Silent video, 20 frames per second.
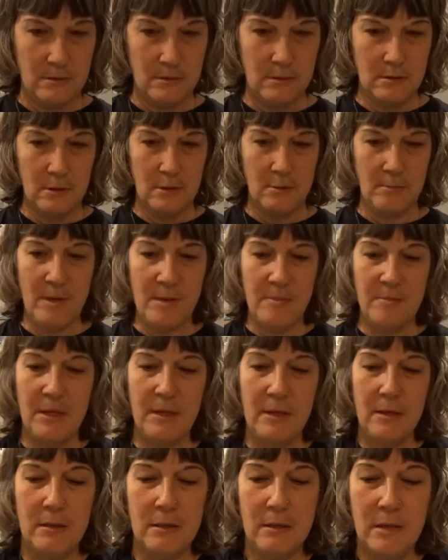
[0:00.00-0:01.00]
Or
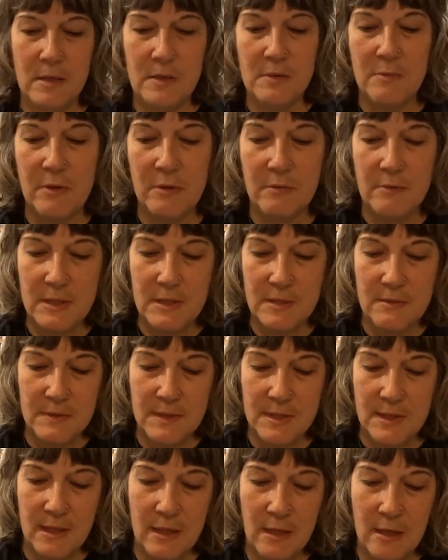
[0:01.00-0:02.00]
maybe these were the ones I
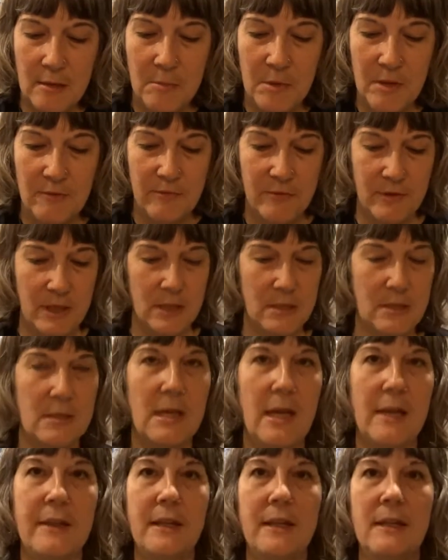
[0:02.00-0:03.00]
was thinking about for this.
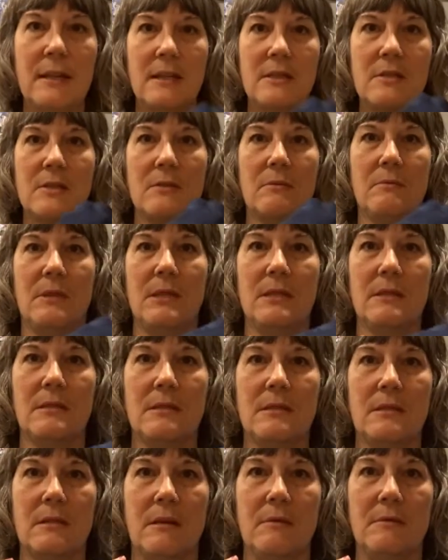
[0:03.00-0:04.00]
I think these are the
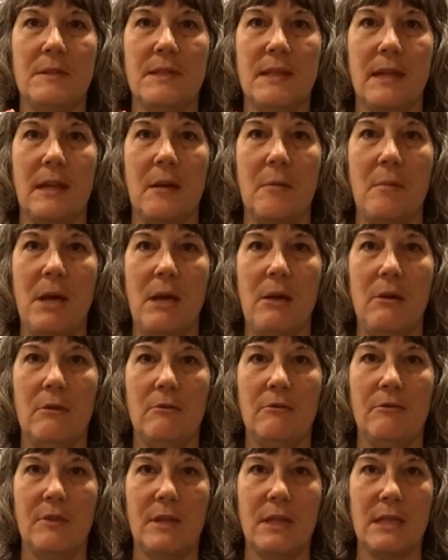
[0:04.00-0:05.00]
ones I was thinking
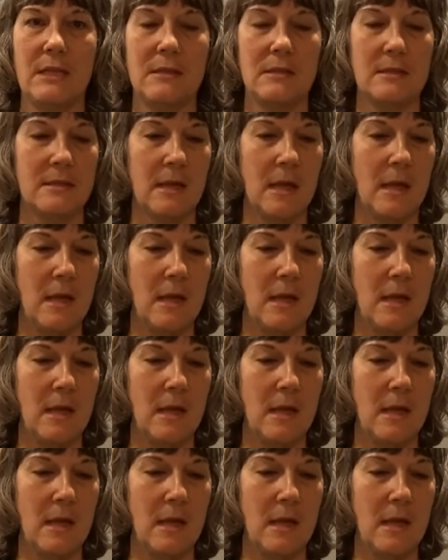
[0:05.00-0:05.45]
about for this.